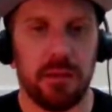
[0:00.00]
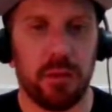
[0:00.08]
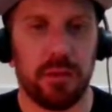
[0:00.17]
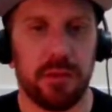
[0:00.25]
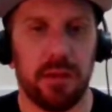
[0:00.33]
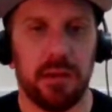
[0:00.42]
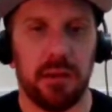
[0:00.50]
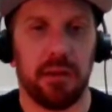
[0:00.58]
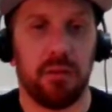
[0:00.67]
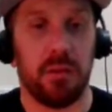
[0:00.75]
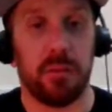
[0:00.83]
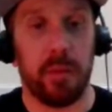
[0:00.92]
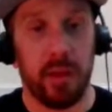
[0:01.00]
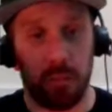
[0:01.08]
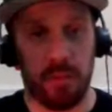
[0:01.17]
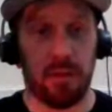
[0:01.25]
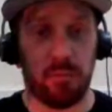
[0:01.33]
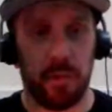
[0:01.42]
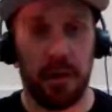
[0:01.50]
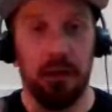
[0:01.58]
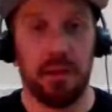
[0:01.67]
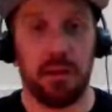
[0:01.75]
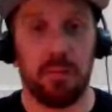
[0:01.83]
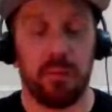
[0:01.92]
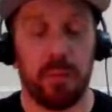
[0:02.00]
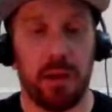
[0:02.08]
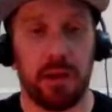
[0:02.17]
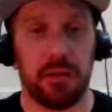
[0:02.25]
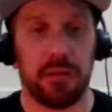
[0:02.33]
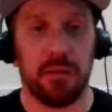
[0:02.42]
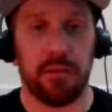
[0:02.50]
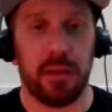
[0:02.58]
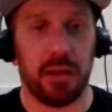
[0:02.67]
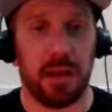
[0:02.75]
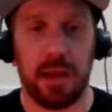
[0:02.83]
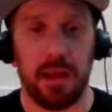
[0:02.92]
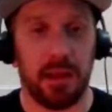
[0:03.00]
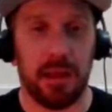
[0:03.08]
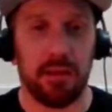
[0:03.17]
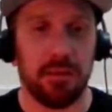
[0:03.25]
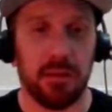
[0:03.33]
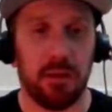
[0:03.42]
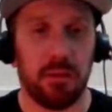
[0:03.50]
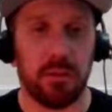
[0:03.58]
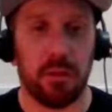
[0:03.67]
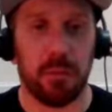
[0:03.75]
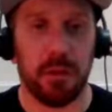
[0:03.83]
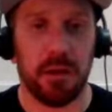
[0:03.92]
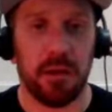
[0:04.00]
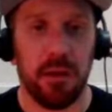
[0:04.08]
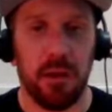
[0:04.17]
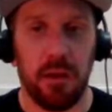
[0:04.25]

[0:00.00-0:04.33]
Austin and Chris Bay when he comes back and stuff like that, again, showstopper.